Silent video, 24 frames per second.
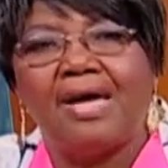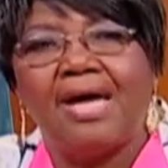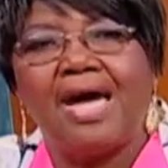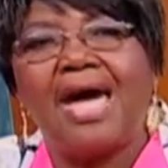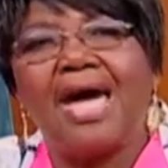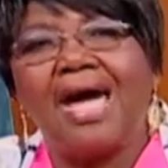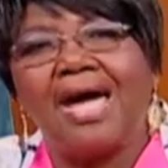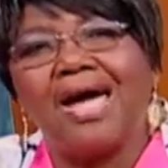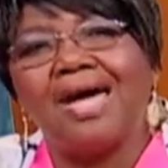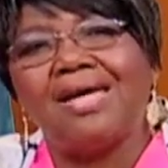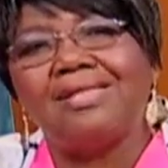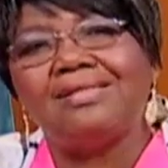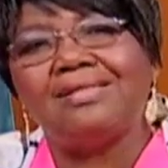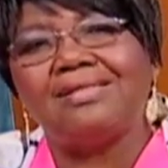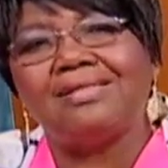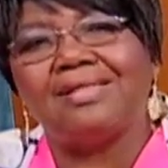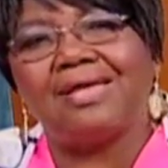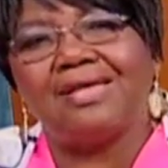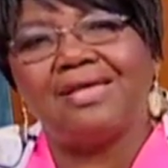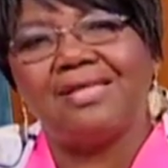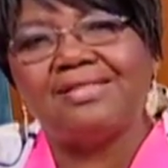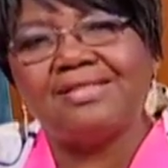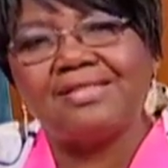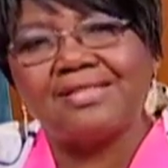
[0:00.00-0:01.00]
and
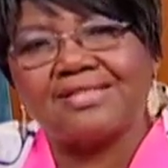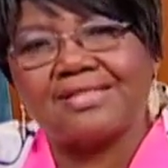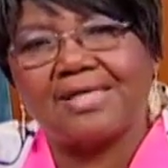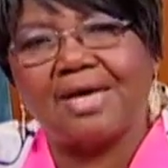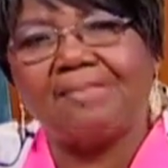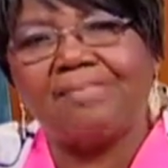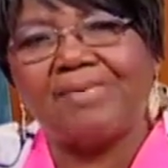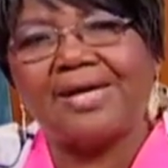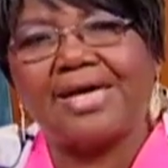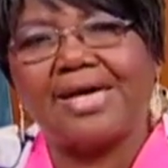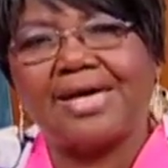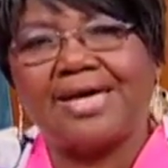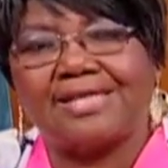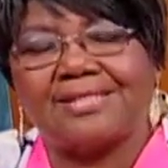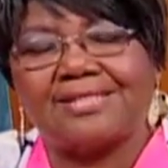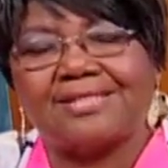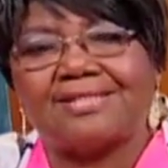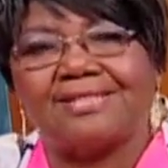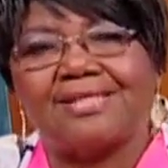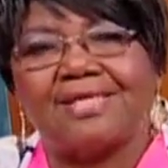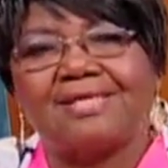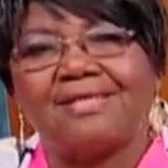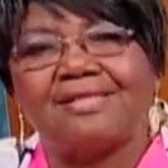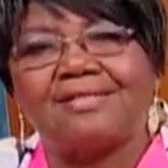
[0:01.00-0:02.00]
in some
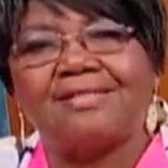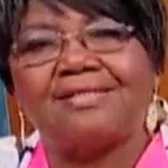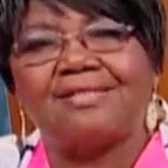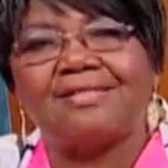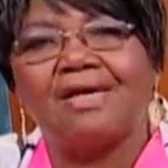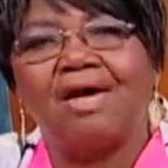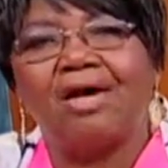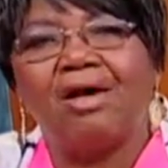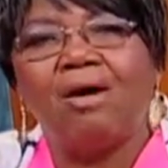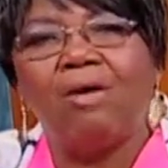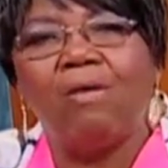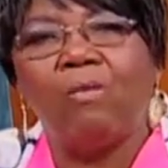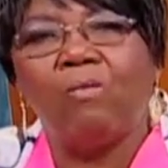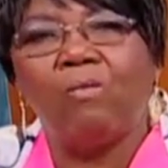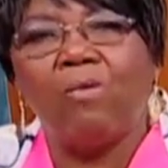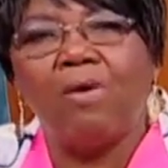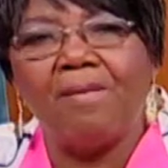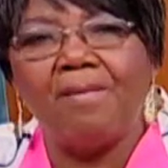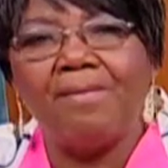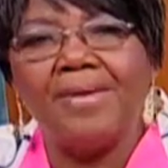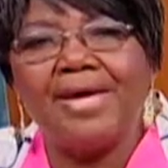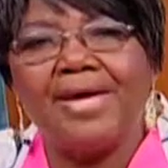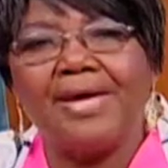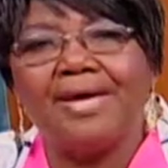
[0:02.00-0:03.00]
cases,
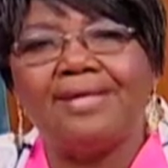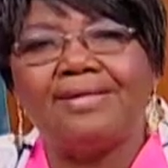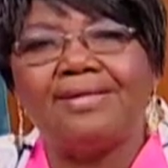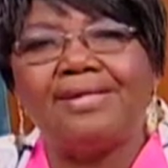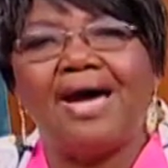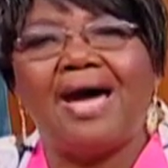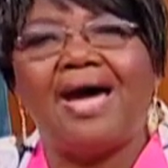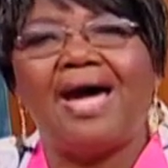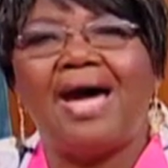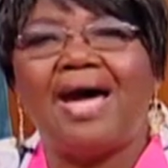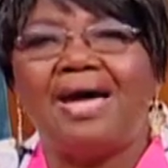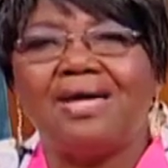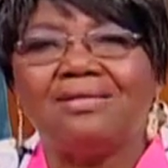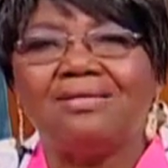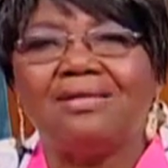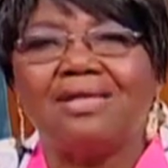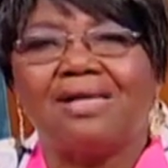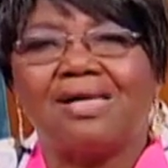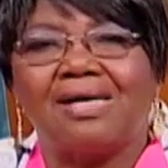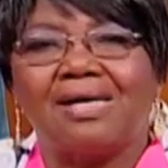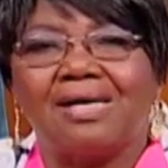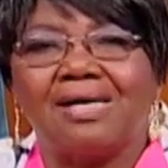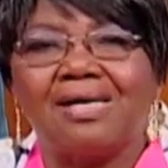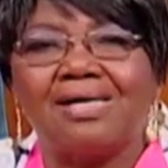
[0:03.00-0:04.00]
women and
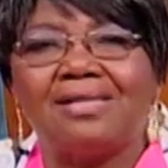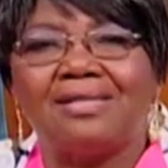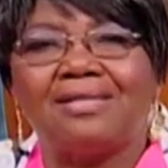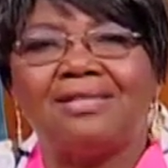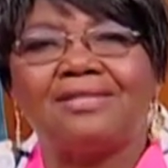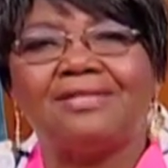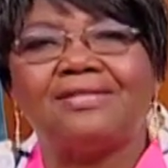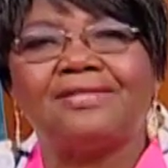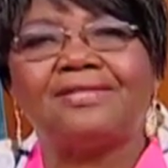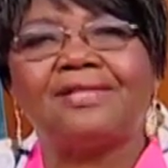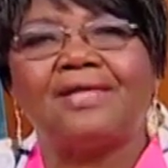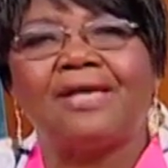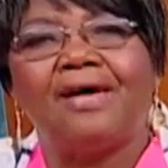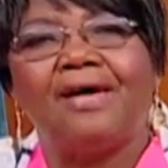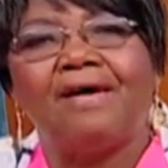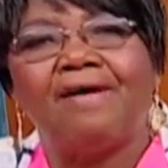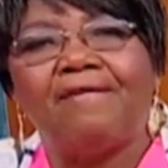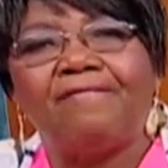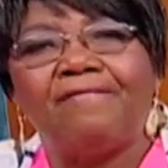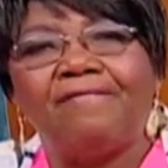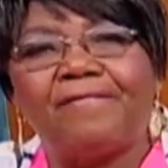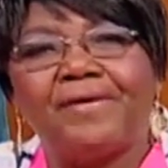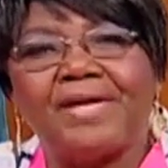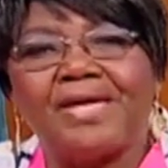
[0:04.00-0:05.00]
girls
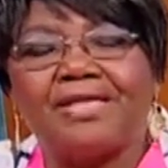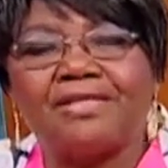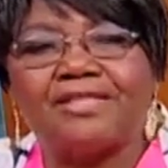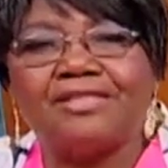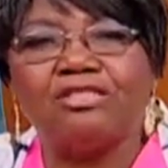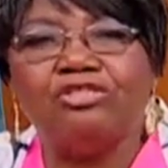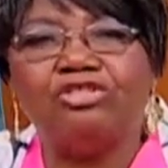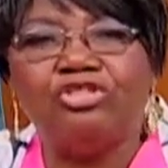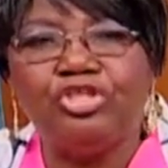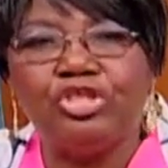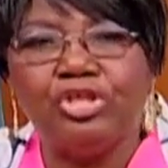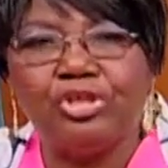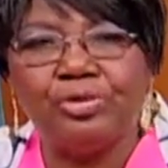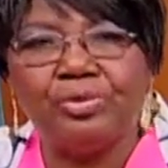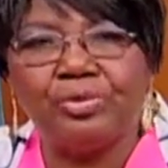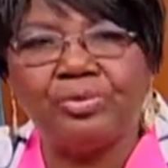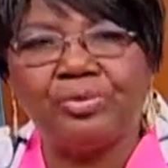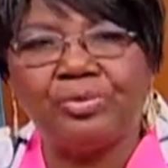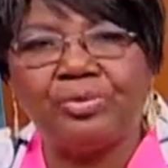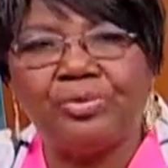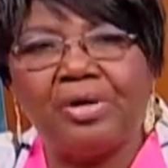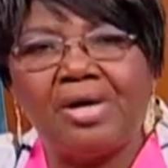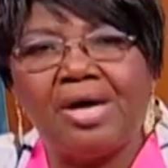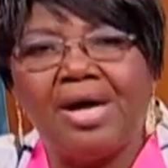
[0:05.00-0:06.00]
face
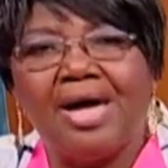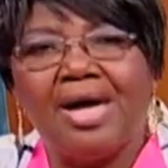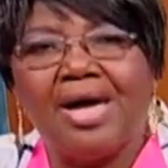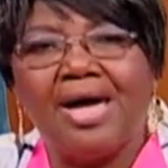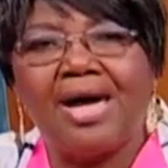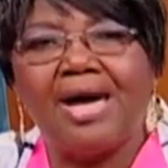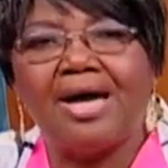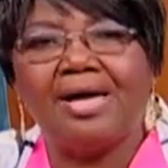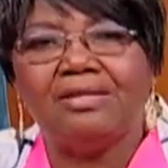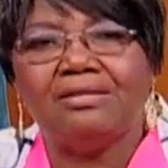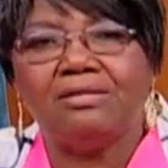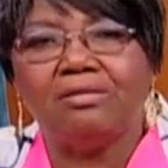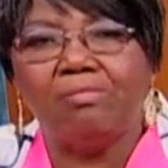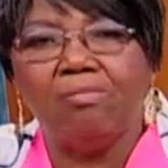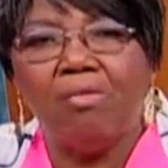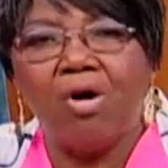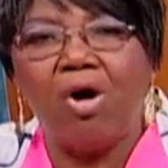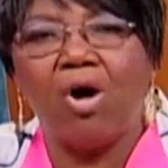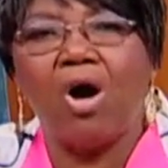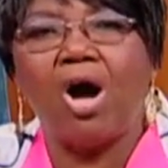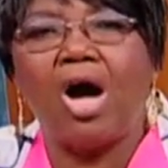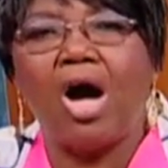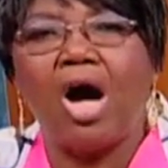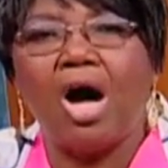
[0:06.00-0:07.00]
new and
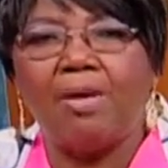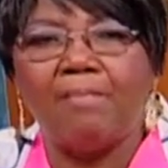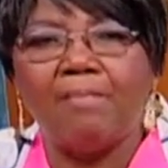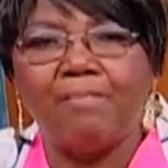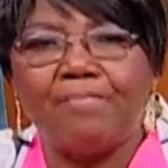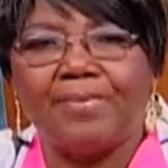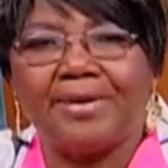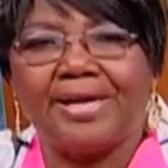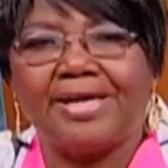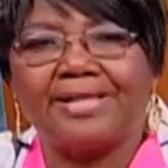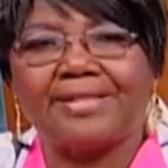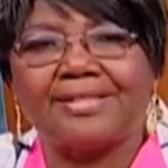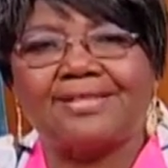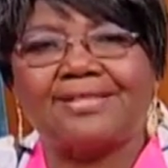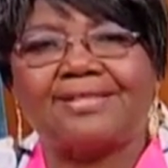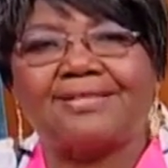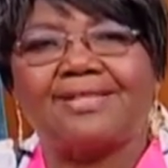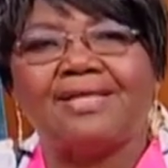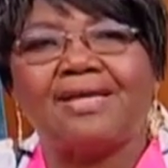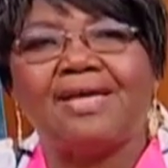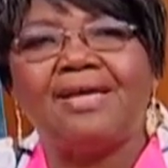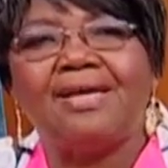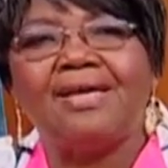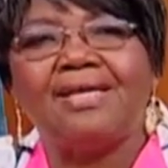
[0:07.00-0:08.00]
more complex
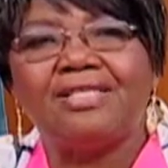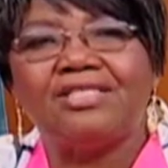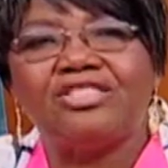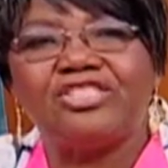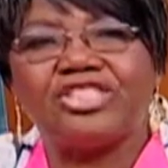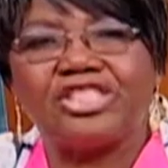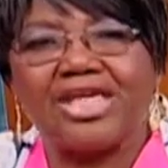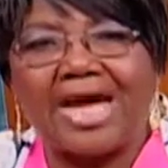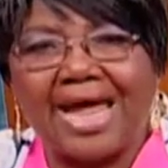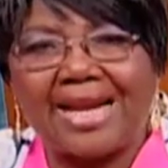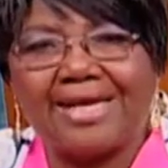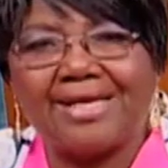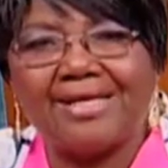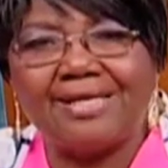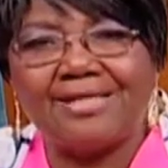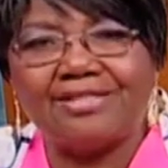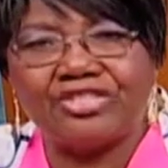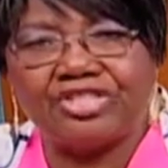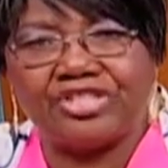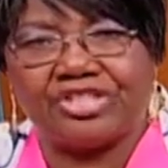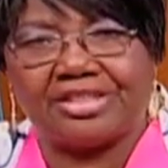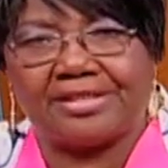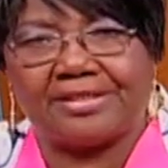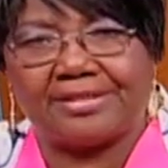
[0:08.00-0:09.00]

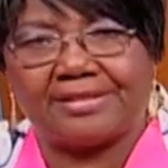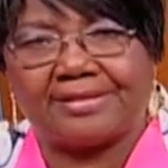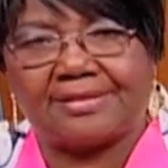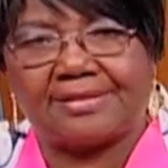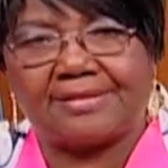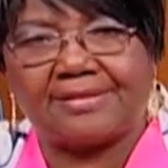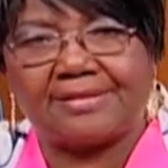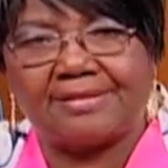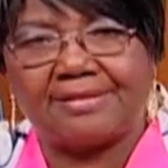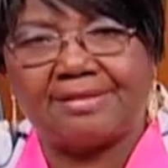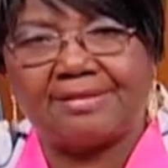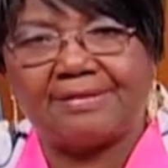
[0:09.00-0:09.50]
challenges.